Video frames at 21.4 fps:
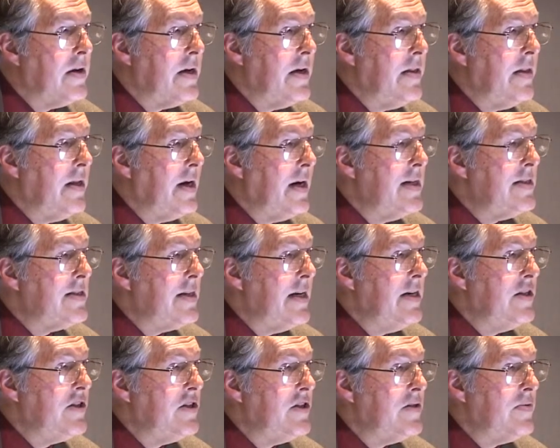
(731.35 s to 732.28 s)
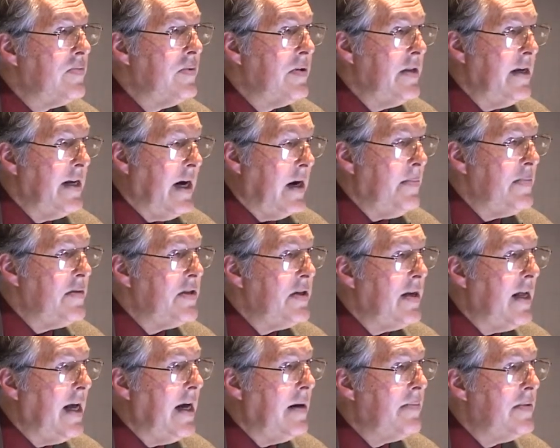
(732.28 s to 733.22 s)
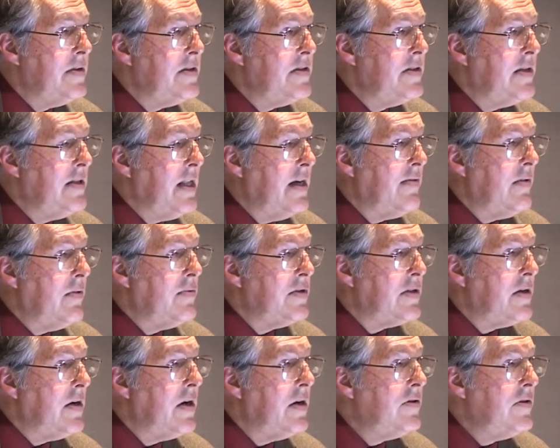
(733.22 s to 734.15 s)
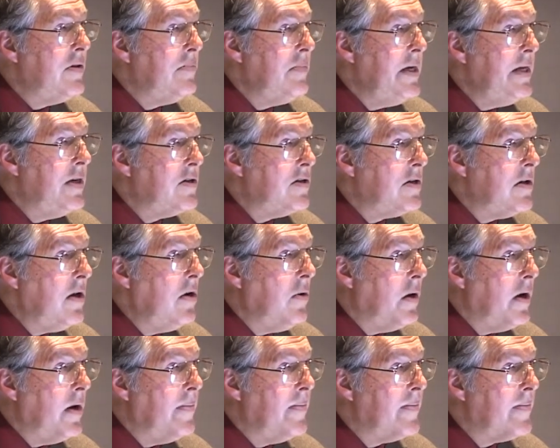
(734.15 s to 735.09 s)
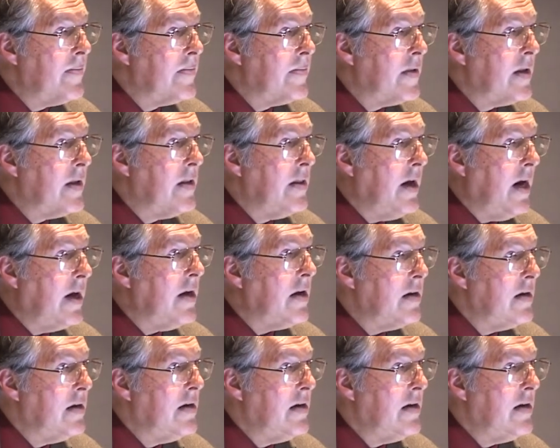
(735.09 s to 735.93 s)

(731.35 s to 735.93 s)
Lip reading: In the ice ages, when the opposite happened, sea level was 100 meters lower. Not